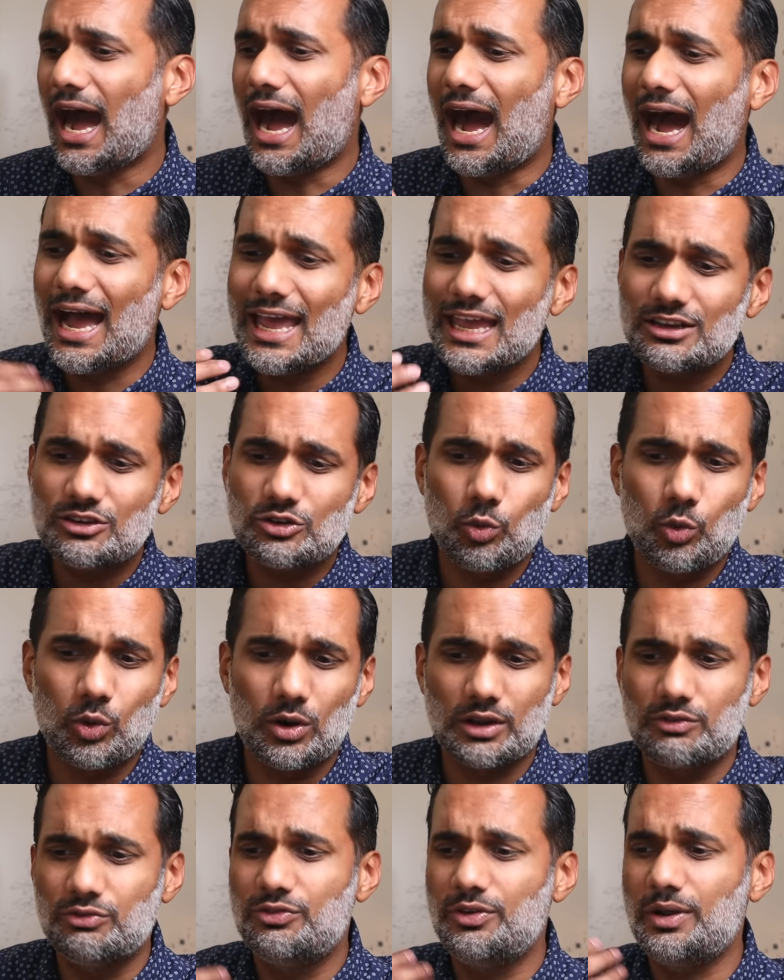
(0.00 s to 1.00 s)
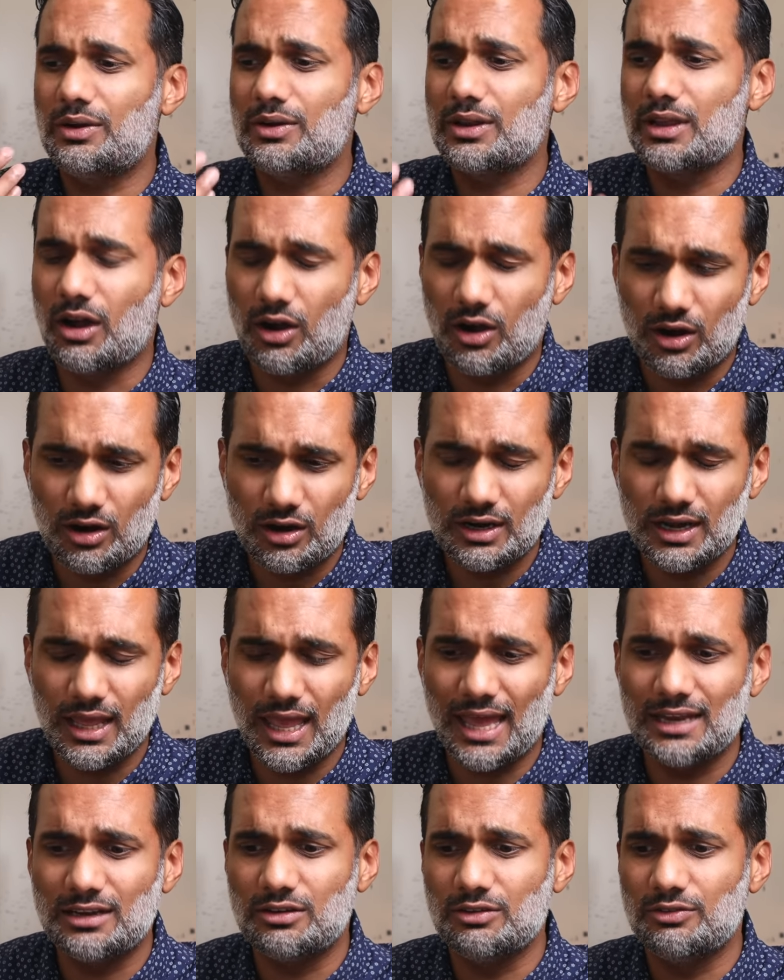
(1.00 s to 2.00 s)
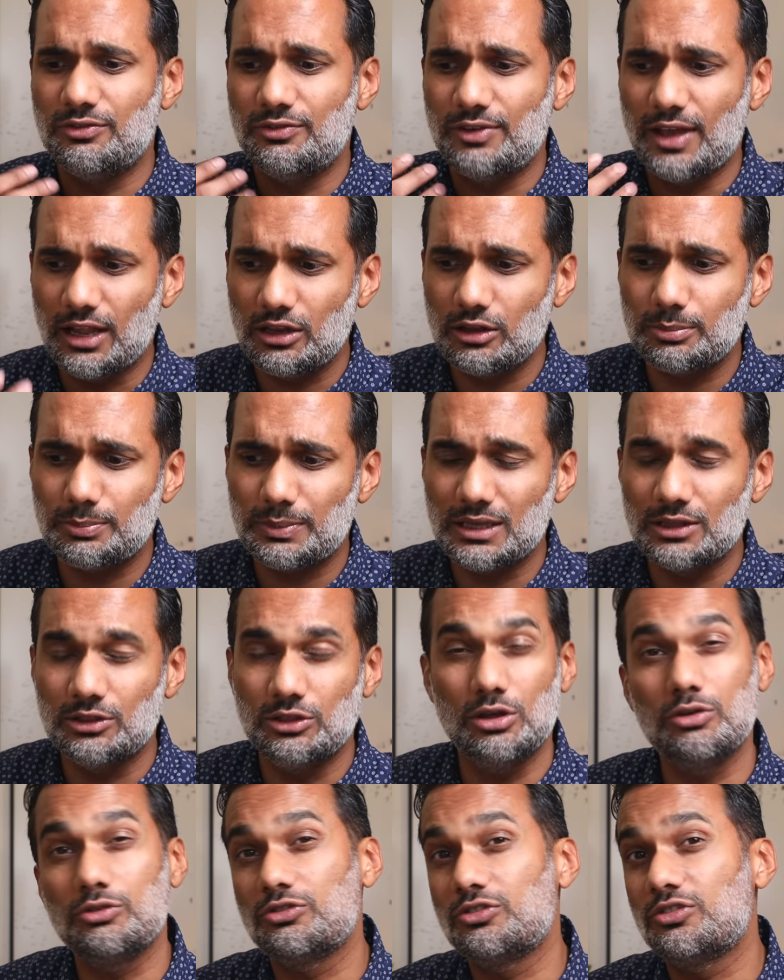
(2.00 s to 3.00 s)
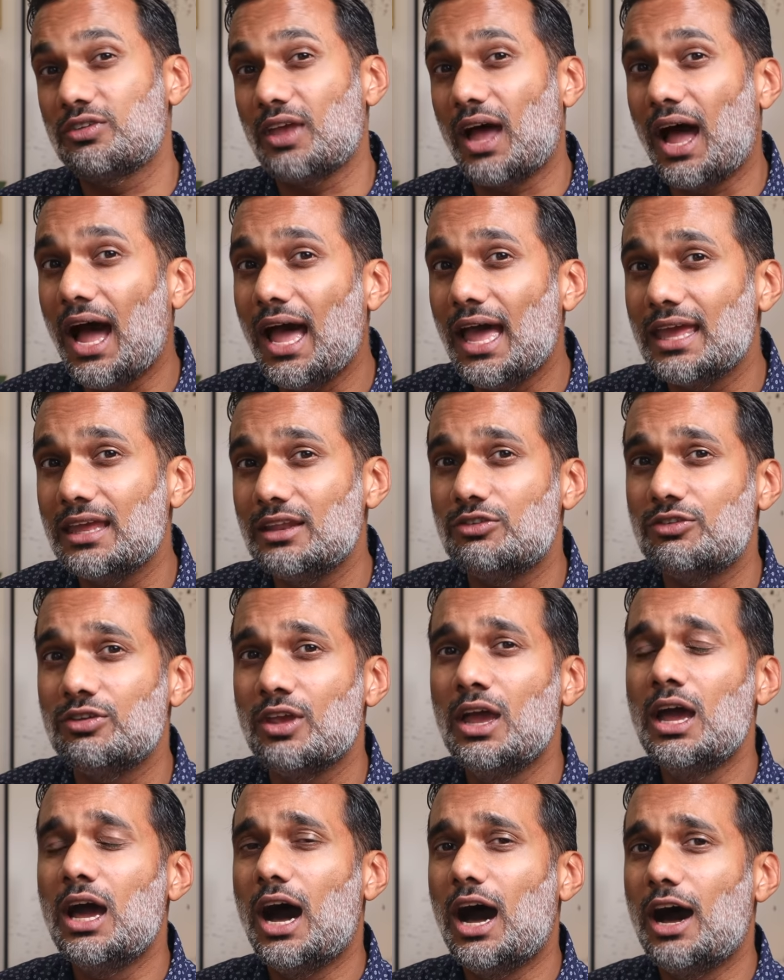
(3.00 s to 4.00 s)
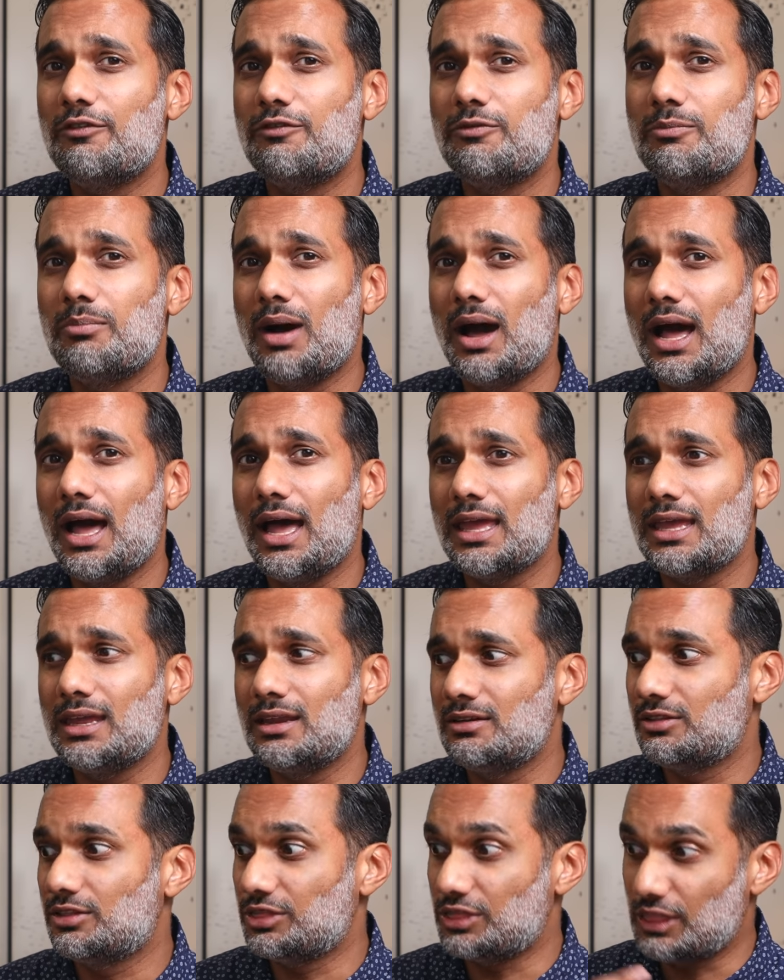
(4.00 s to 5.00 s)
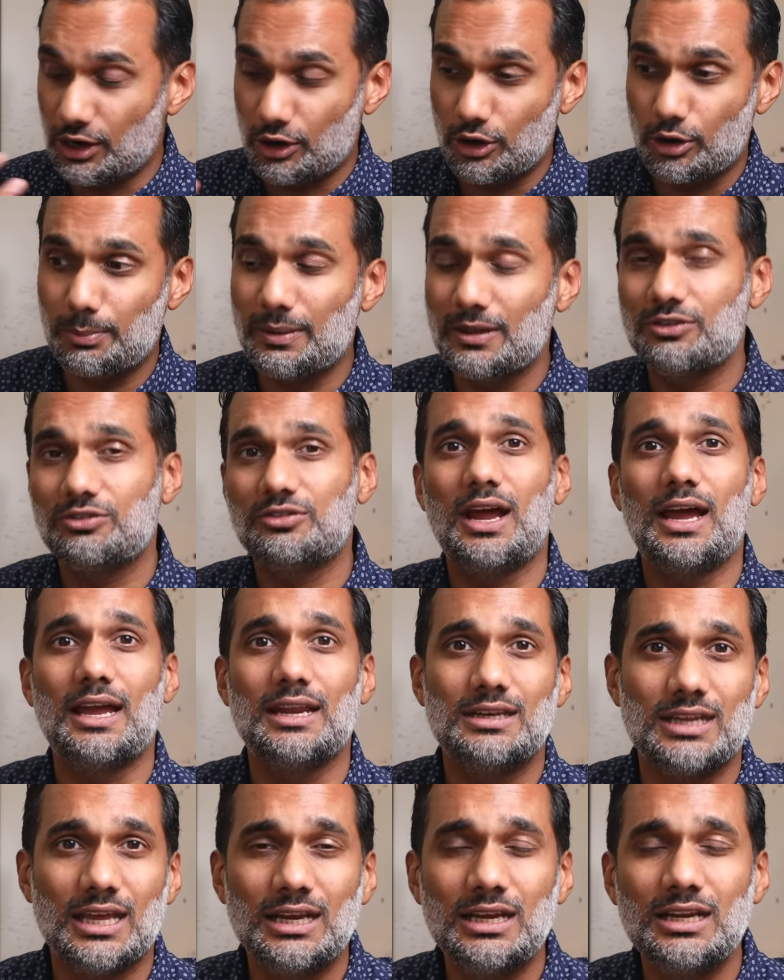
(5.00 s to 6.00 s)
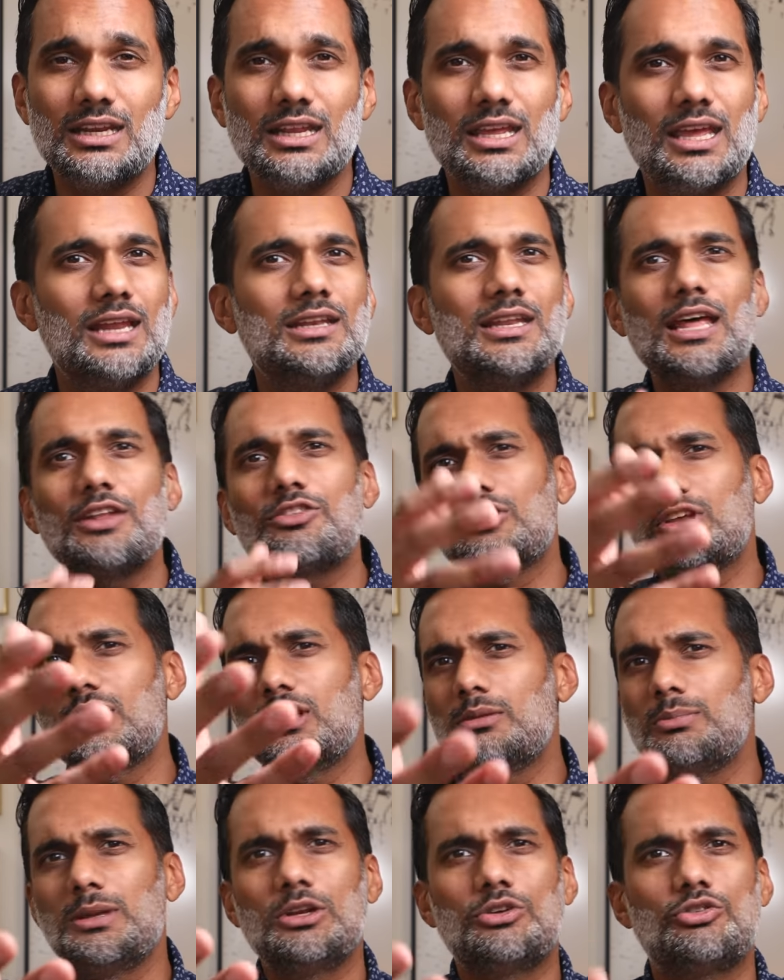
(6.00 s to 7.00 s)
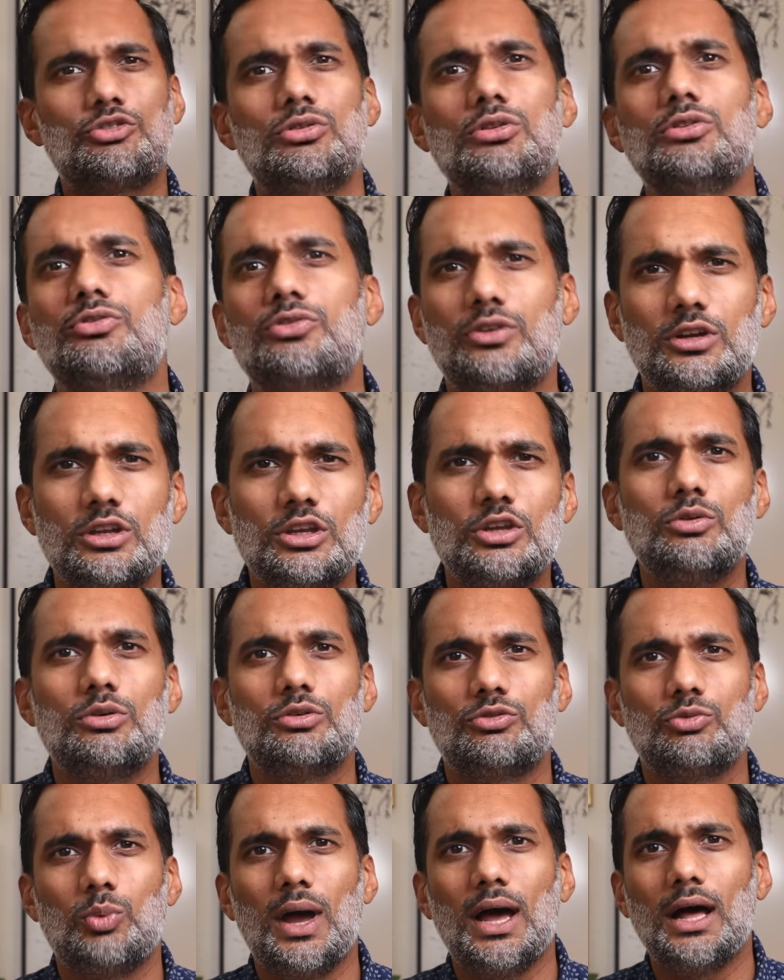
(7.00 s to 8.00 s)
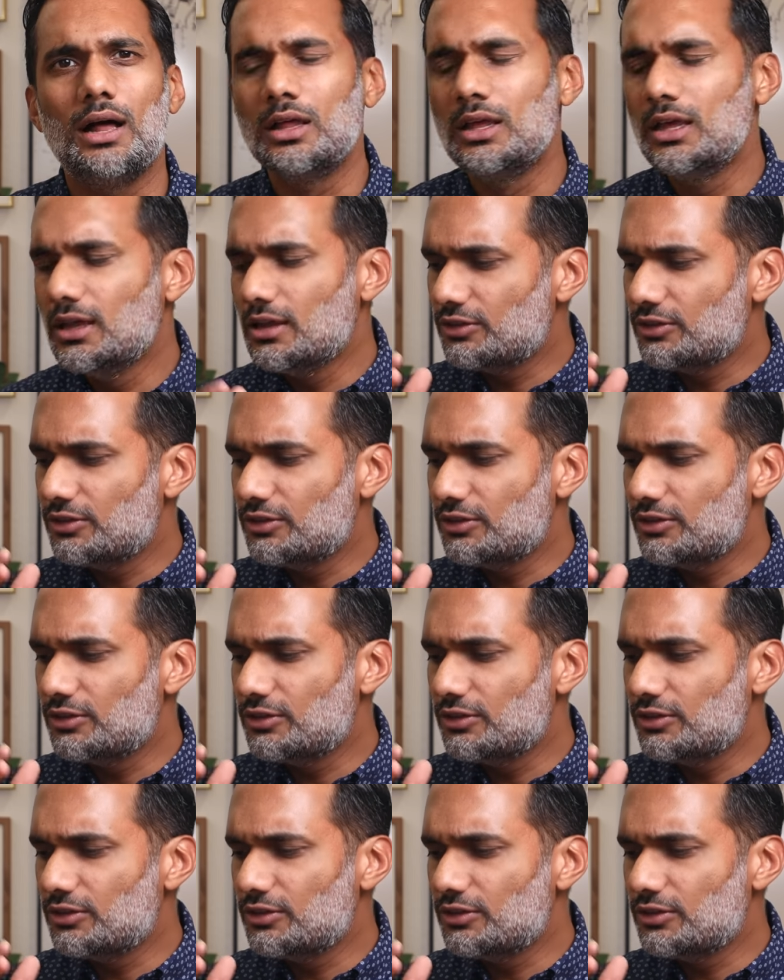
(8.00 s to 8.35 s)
I had to work very hard at developing those sides of my therapist identity, and that's going to be true for you as well.